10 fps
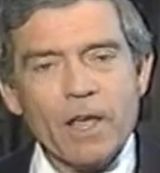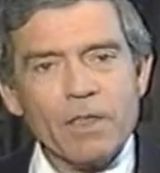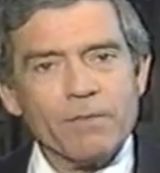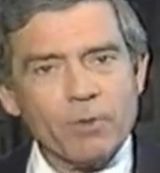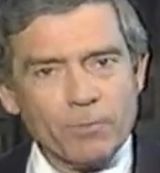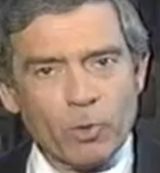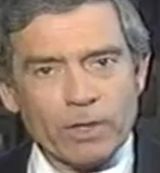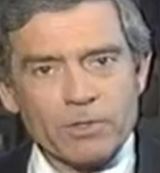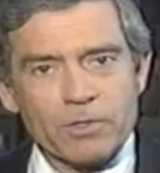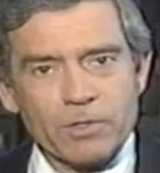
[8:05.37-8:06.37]
The
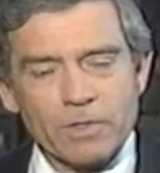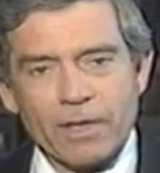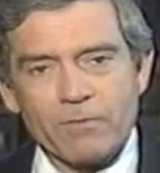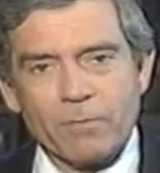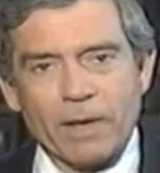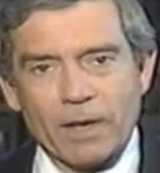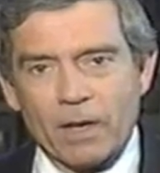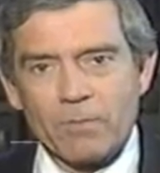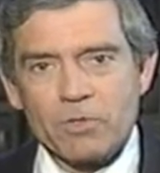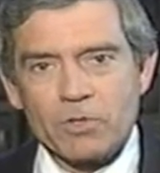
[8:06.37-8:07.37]
footprints left by
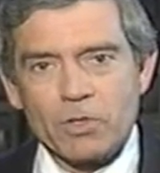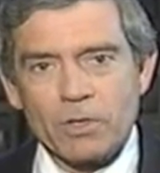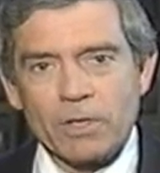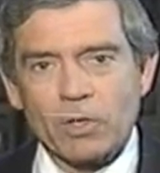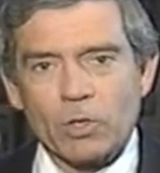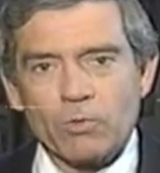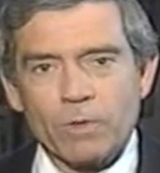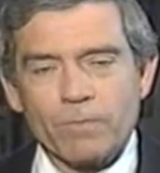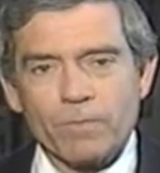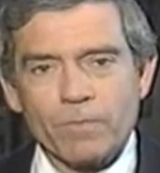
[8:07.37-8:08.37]
Armstrong and
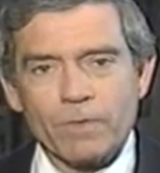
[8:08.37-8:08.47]
Aldrin